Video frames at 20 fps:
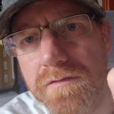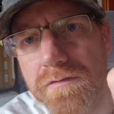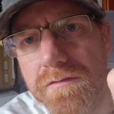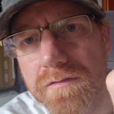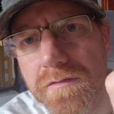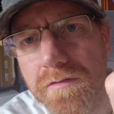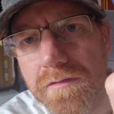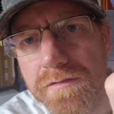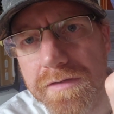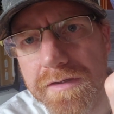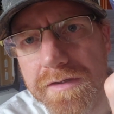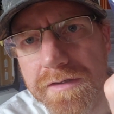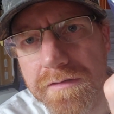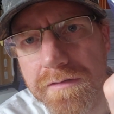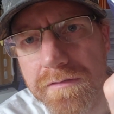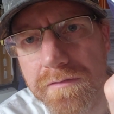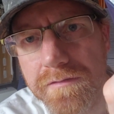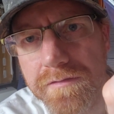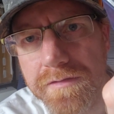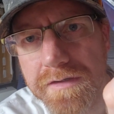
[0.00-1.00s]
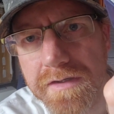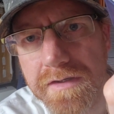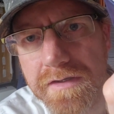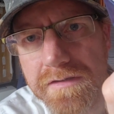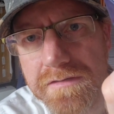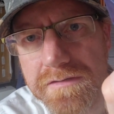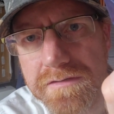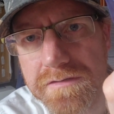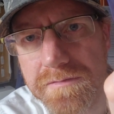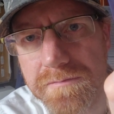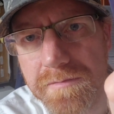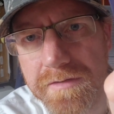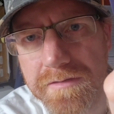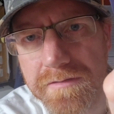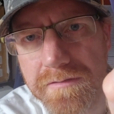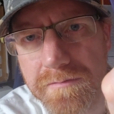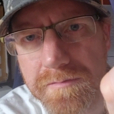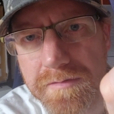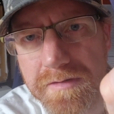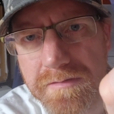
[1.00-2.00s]
on here on the case, you may
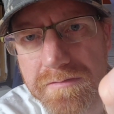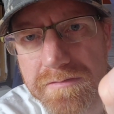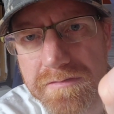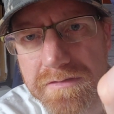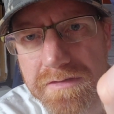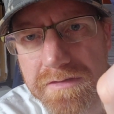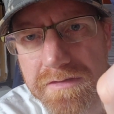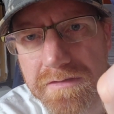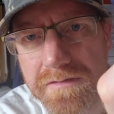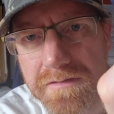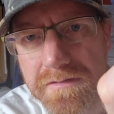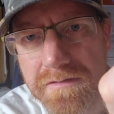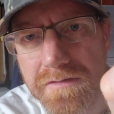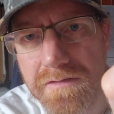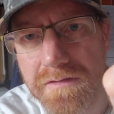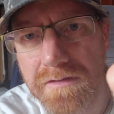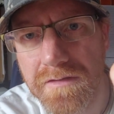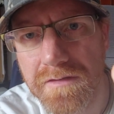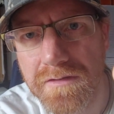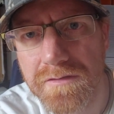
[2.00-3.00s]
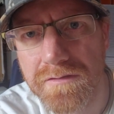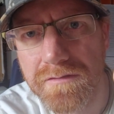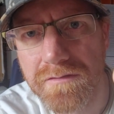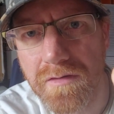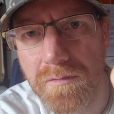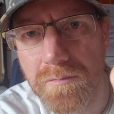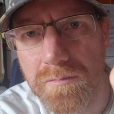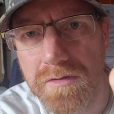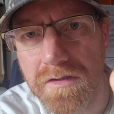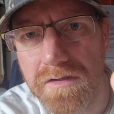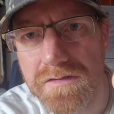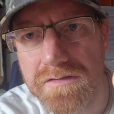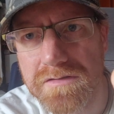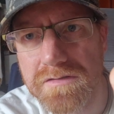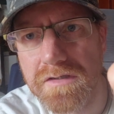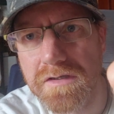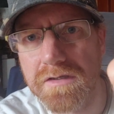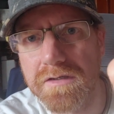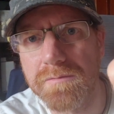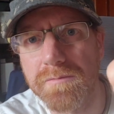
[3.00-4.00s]
not be able to see it, you've got a plus
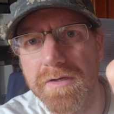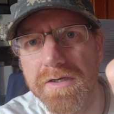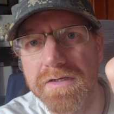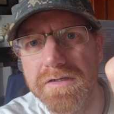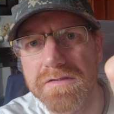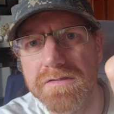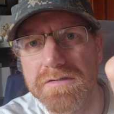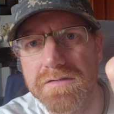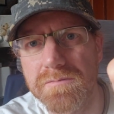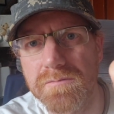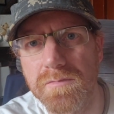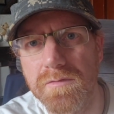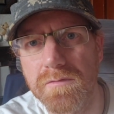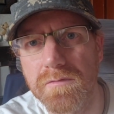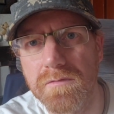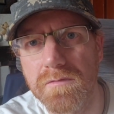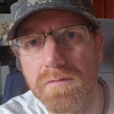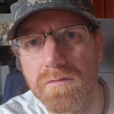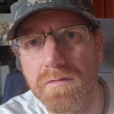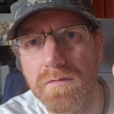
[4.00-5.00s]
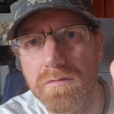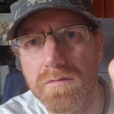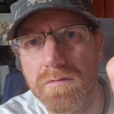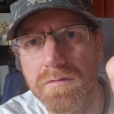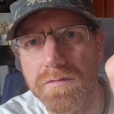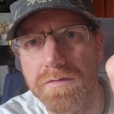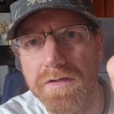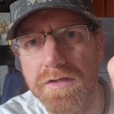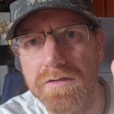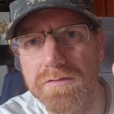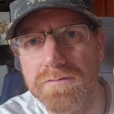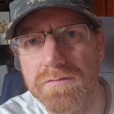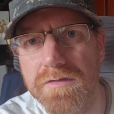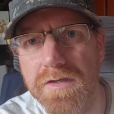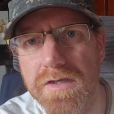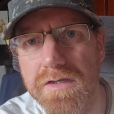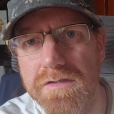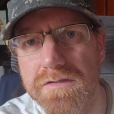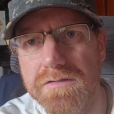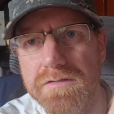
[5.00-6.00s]
and a minus symbol on the actual
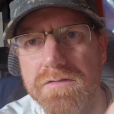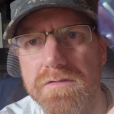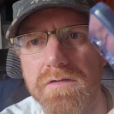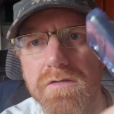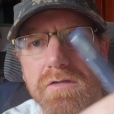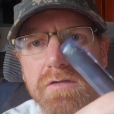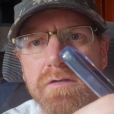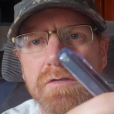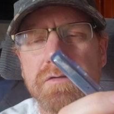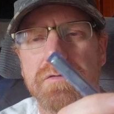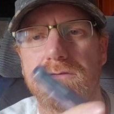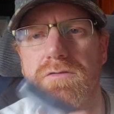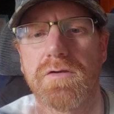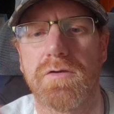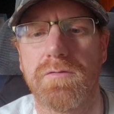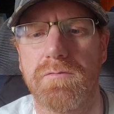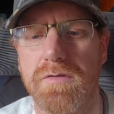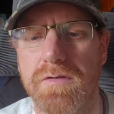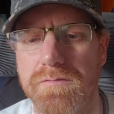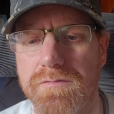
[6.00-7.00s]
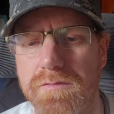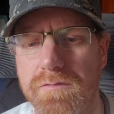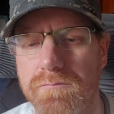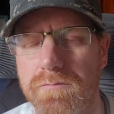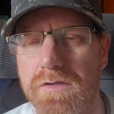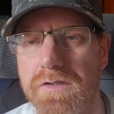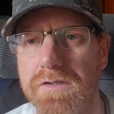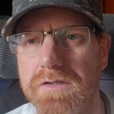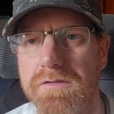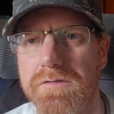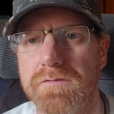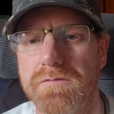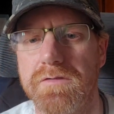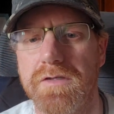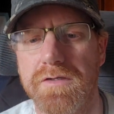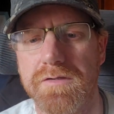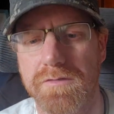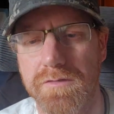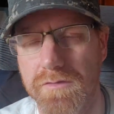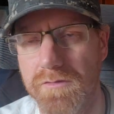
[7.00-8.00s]
case. So if you really
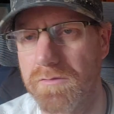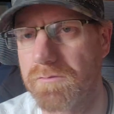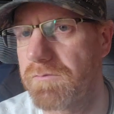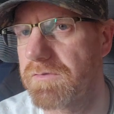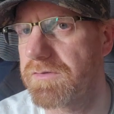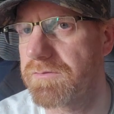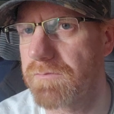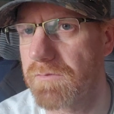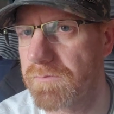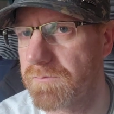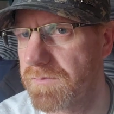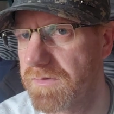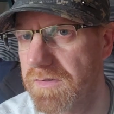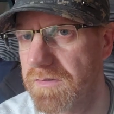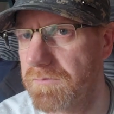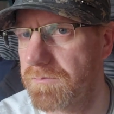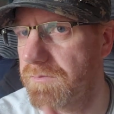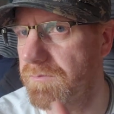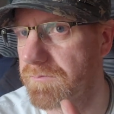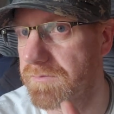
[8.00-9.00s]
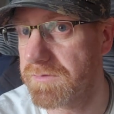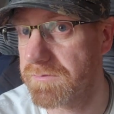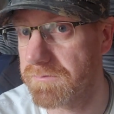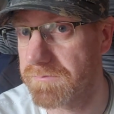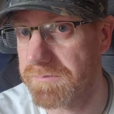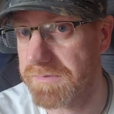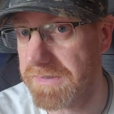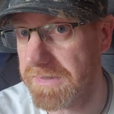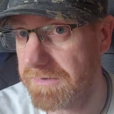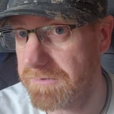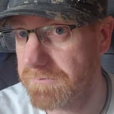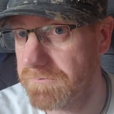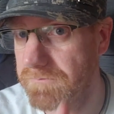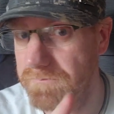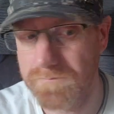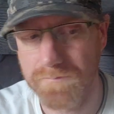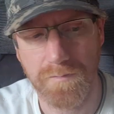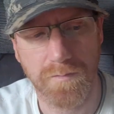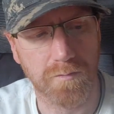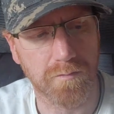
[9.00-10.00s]
didn't know which one was up and which one was down,
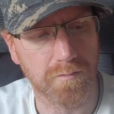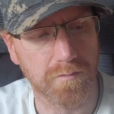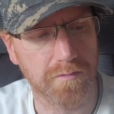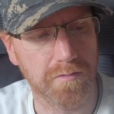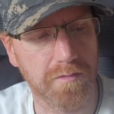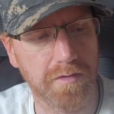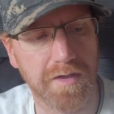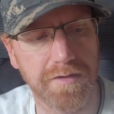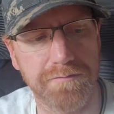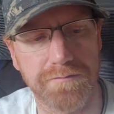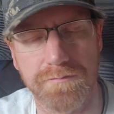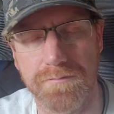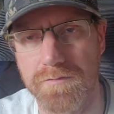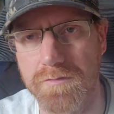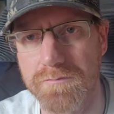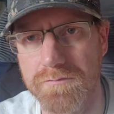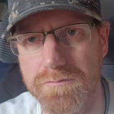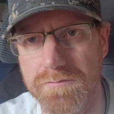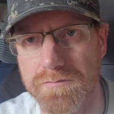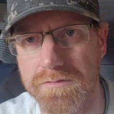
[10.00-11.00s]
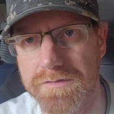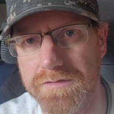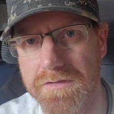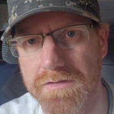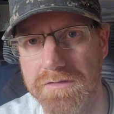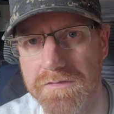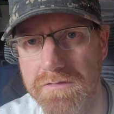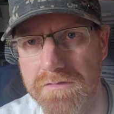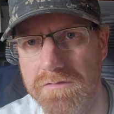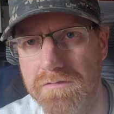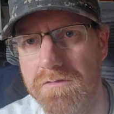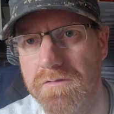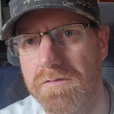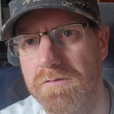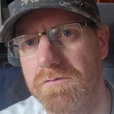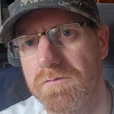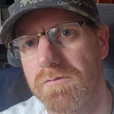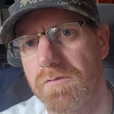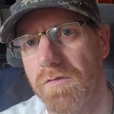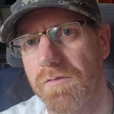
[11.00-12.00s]
or how your phone's orientated,
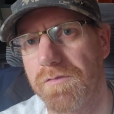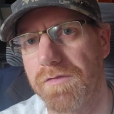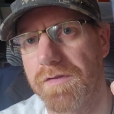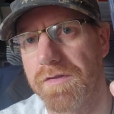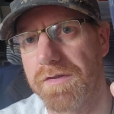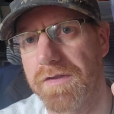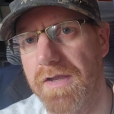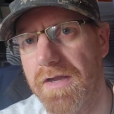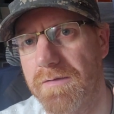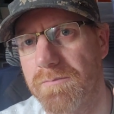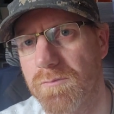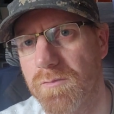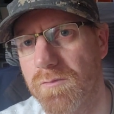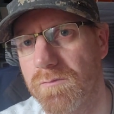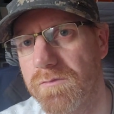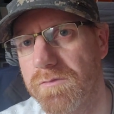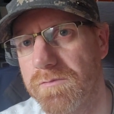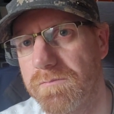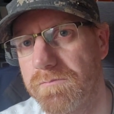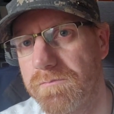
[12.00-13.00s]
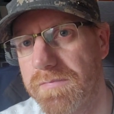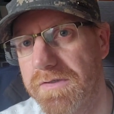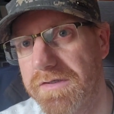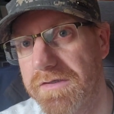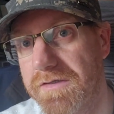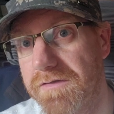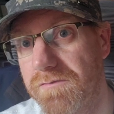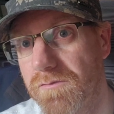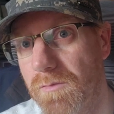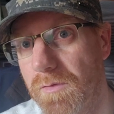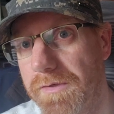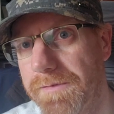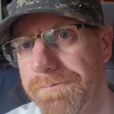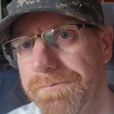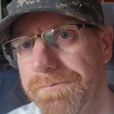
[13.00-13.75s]
not that the camera would be a giveaway,